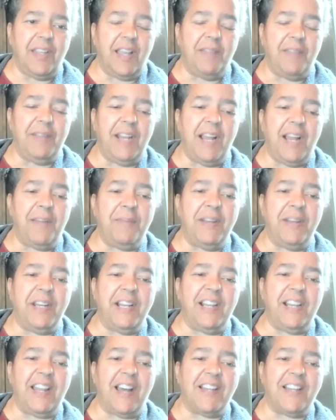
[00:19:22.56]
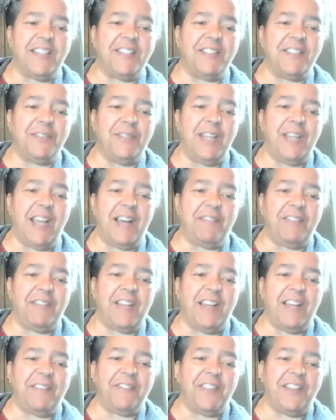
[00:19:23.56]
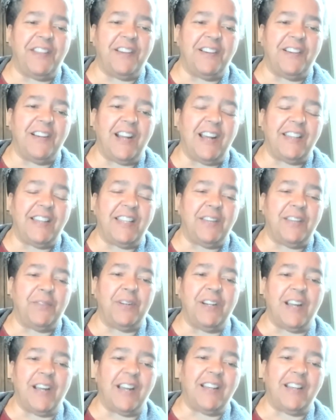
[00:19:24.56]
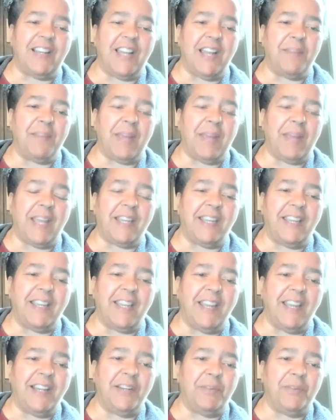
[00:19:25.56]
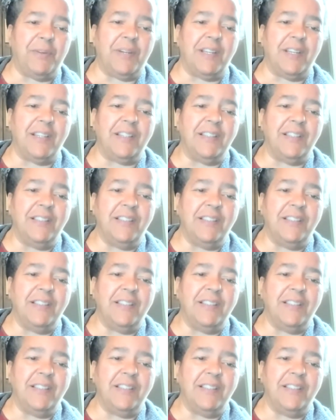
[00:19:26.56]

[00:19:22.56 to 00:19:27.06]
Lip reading: I mean, how many lots do we have left that we're not land banking anyway?